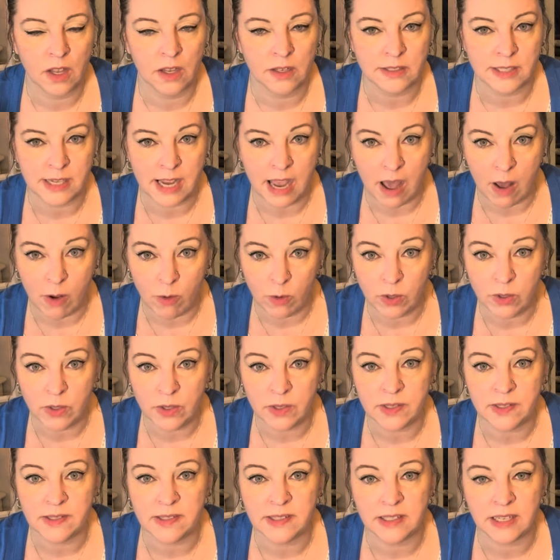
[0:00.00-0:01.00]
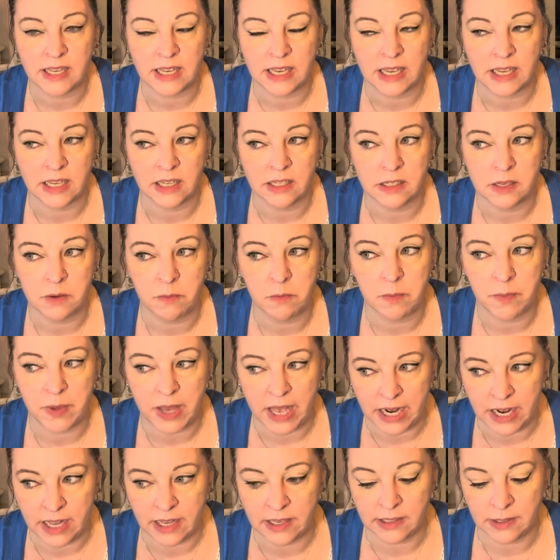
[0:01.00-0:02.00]
towels and
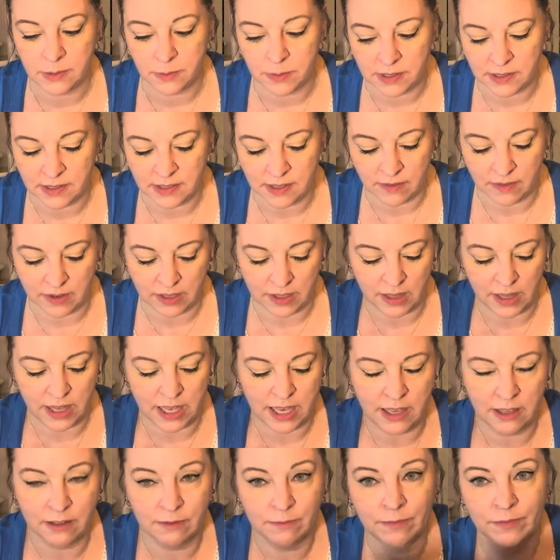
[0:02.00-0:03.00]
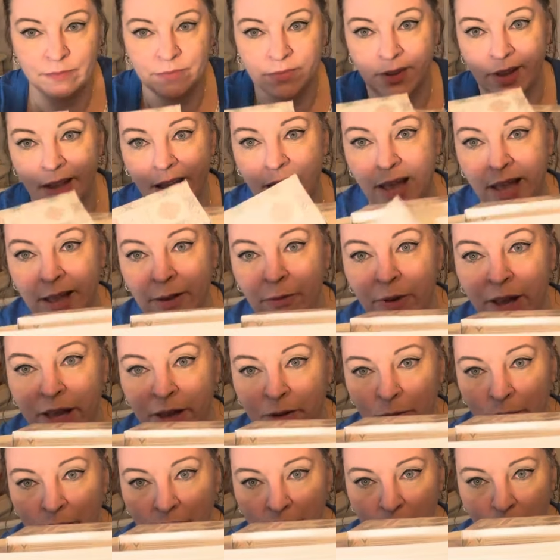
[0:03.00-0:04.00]
bedding specifically. I went
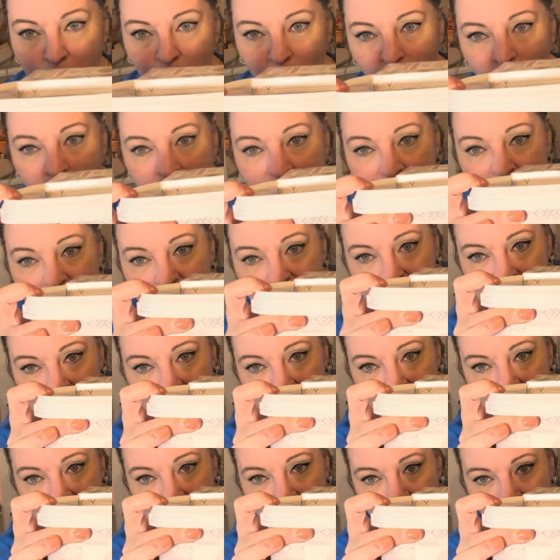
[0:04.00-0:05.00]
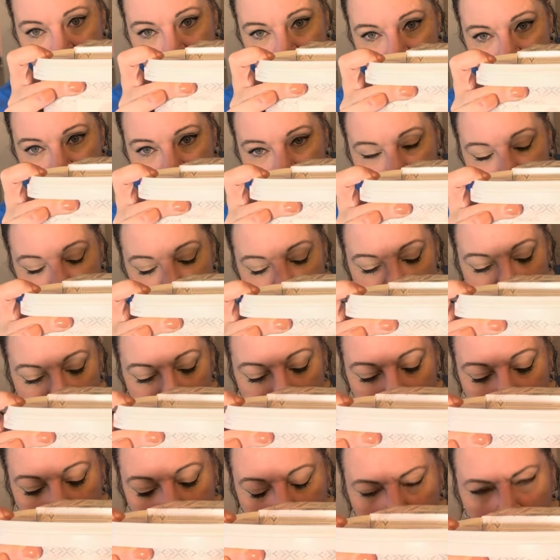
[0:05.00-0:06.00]
with white tea and cactus.
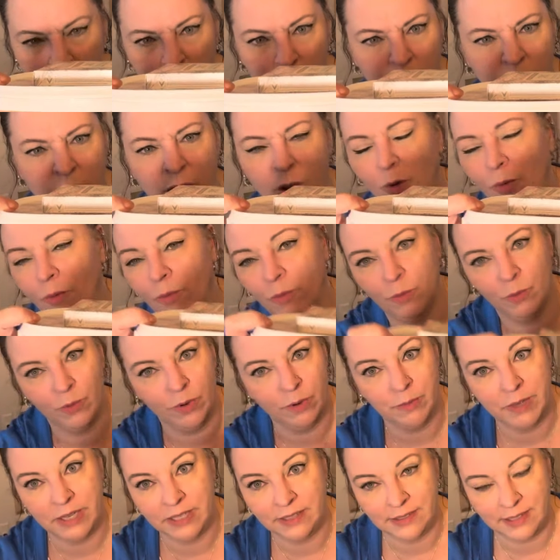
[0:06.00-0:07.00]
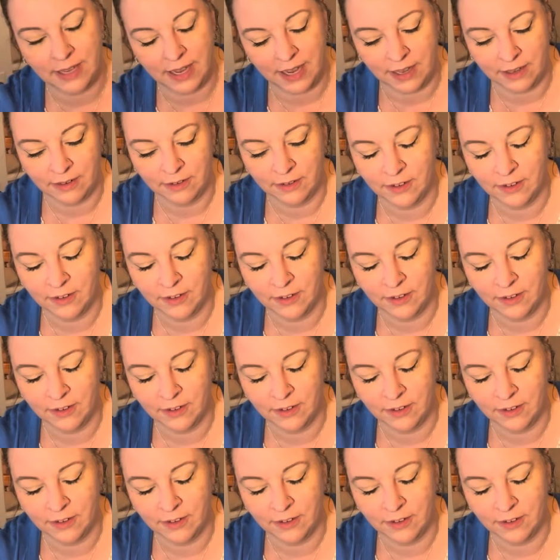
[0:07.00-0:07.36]
Or no, what am I saying?